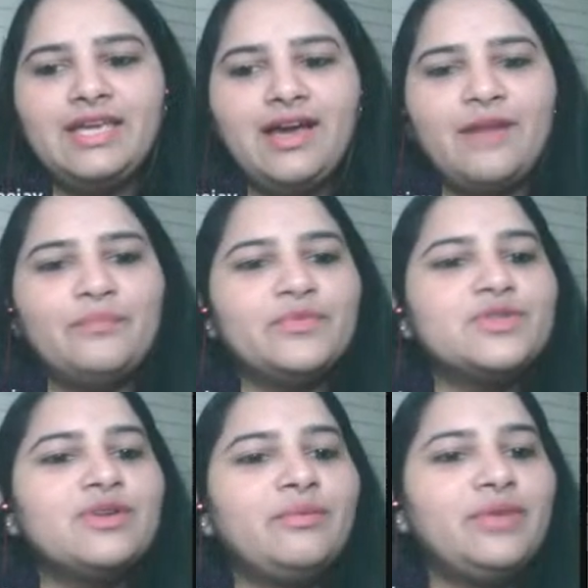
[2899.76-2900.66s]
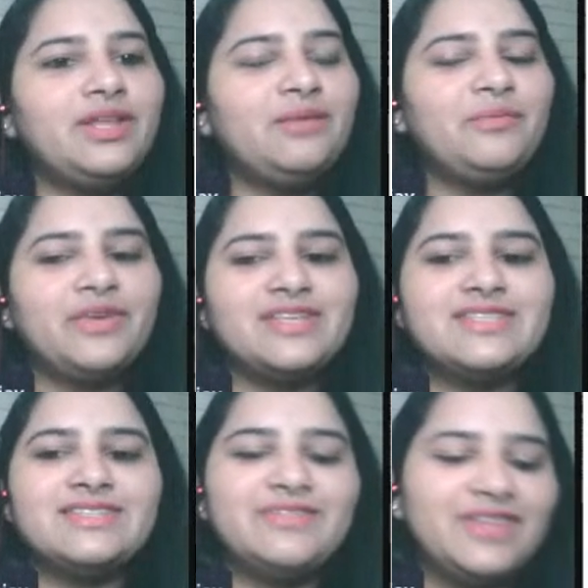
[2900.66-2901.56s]
Yeah. So I'm really
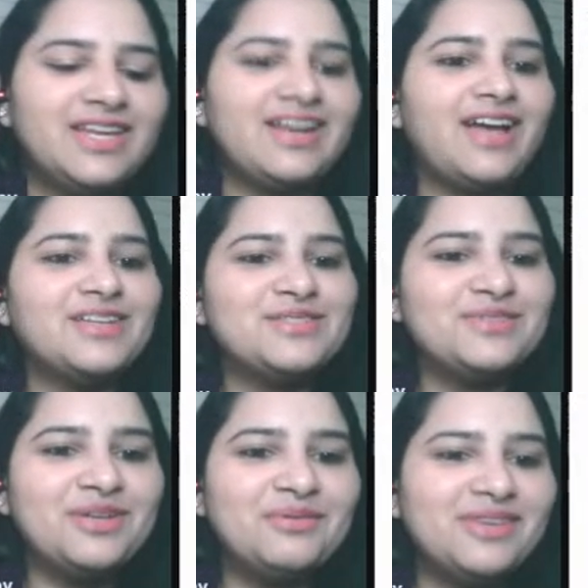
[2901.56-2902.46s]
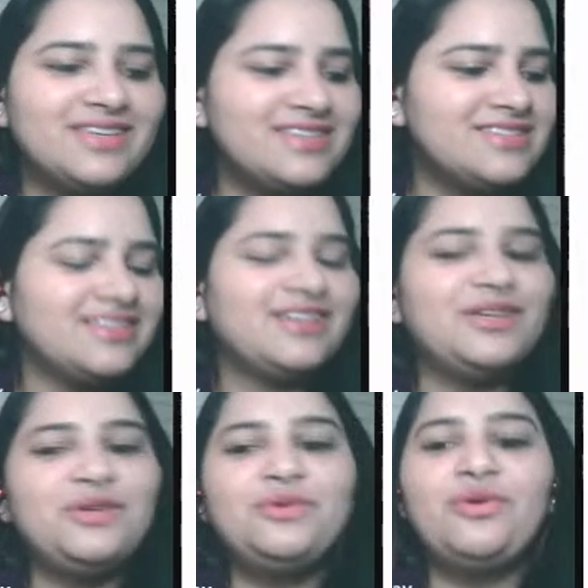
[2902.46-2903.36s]
impressed with the class today because
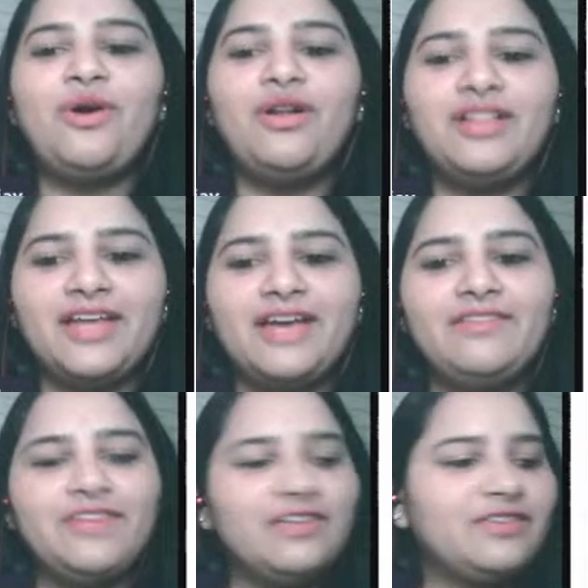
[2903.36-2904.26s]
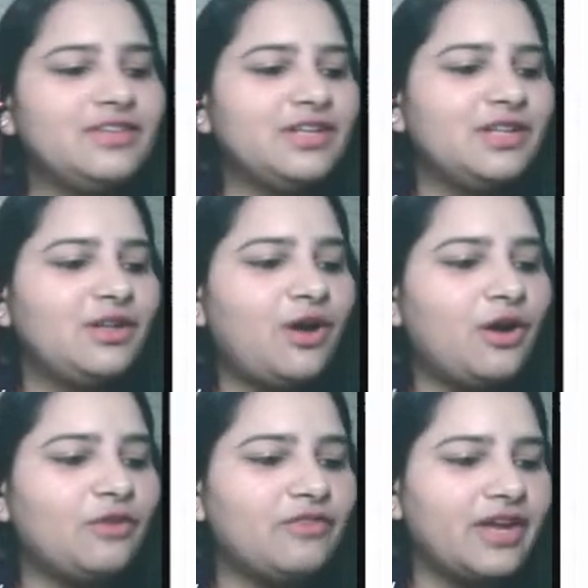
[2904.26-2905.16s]
you all have given a
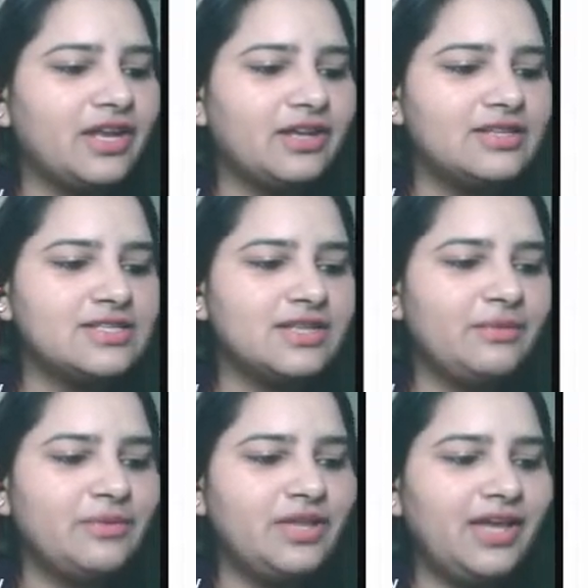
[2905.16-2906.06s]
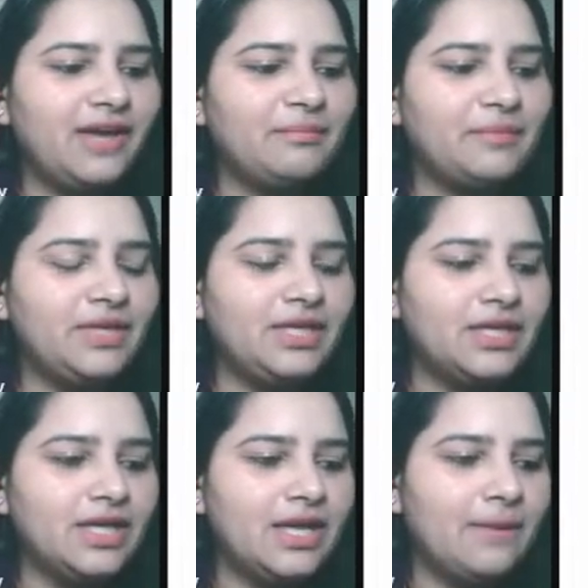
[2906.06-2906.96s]
lot of ideas. I'm really happy
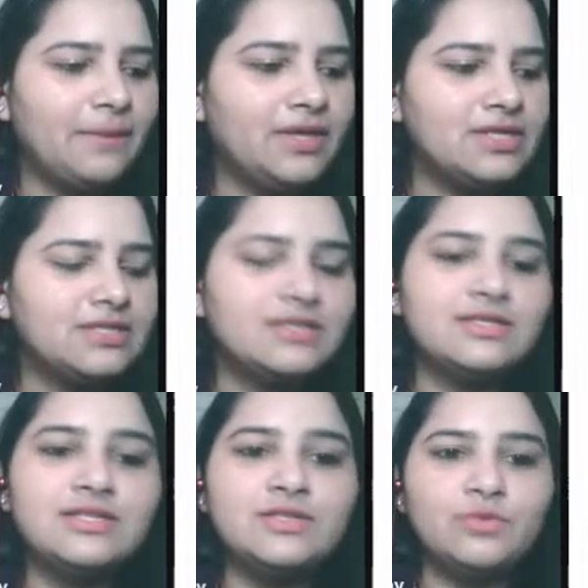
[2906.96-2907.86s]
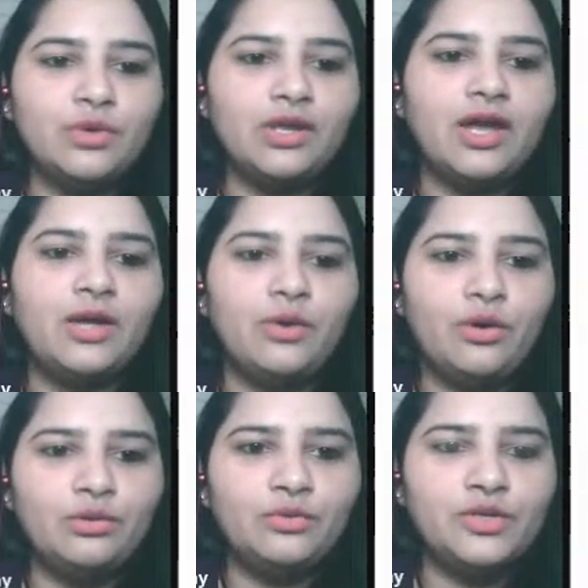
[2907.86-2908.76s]
because this is what I
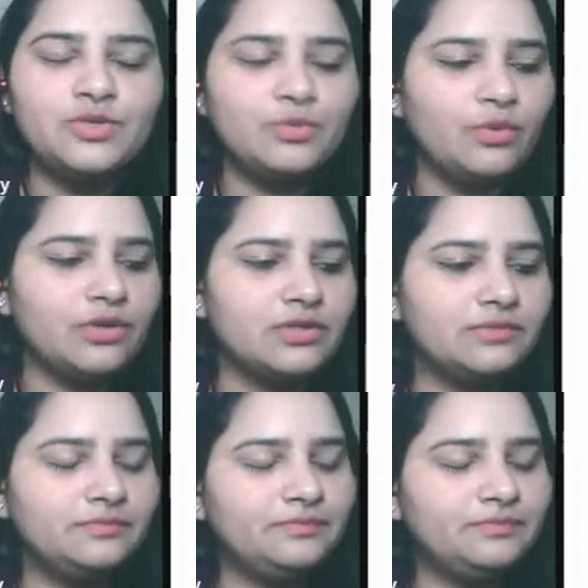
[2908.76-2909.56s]
always want.